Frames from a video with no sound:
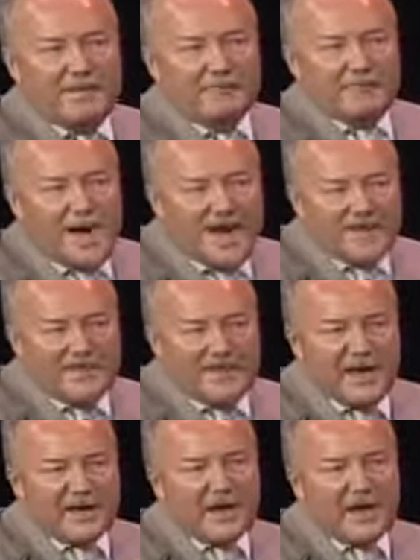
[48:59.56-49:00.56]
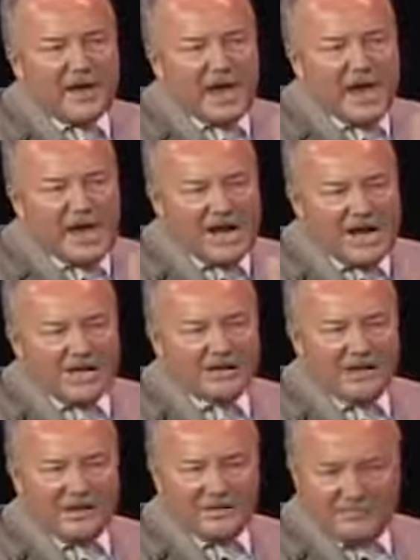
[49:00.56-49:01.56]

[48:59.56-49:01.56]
that by their unending,